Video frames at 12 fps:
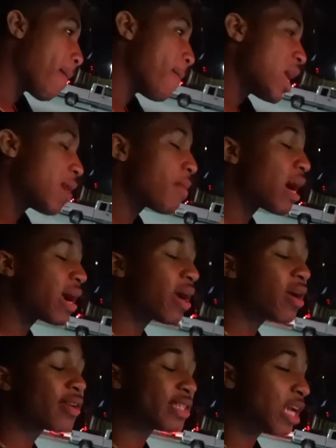Me and my
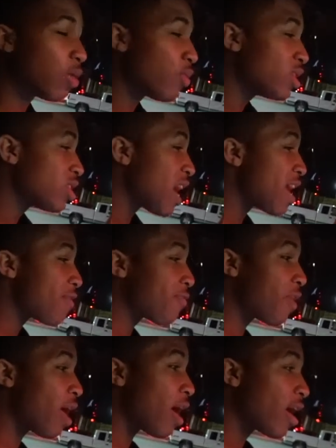girls here, we trying to
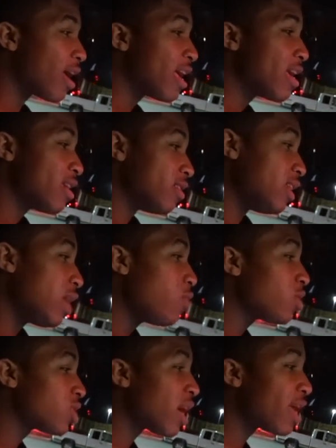fuck. Then
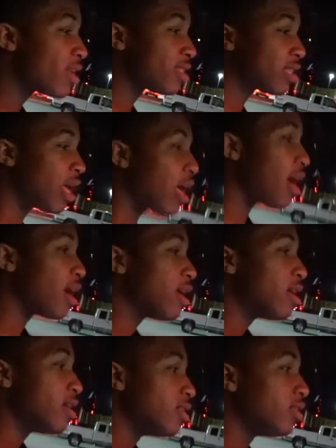we trying to suck.
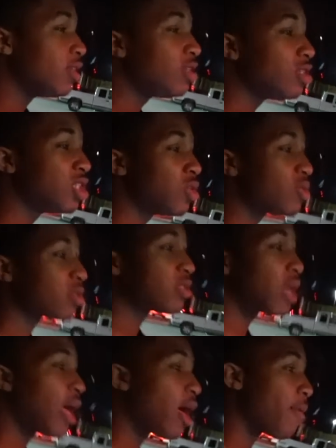DDG, what's
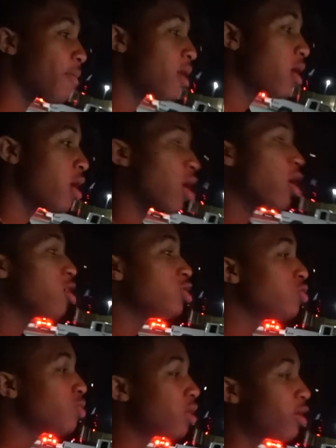up? Heard
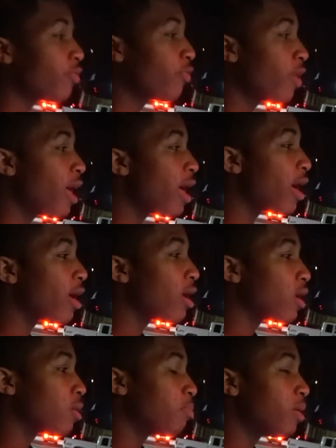you wanna fuck.
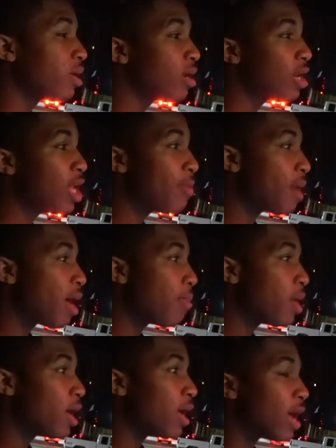Put it in my
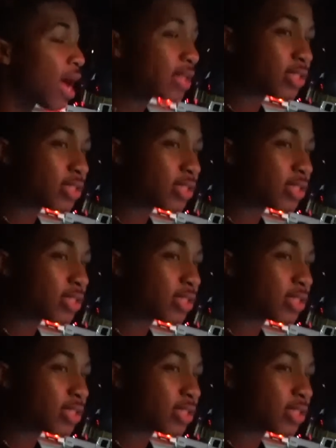butt. I